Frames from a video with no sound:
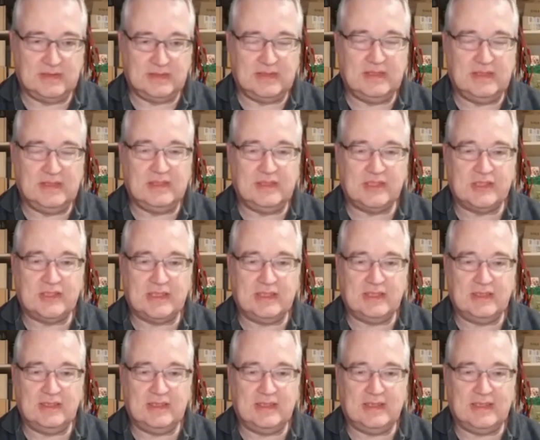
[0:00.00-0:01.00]

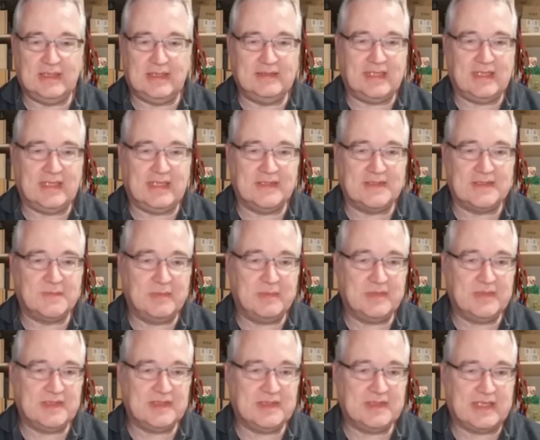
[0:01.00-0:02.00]
shell, and the LSMem is the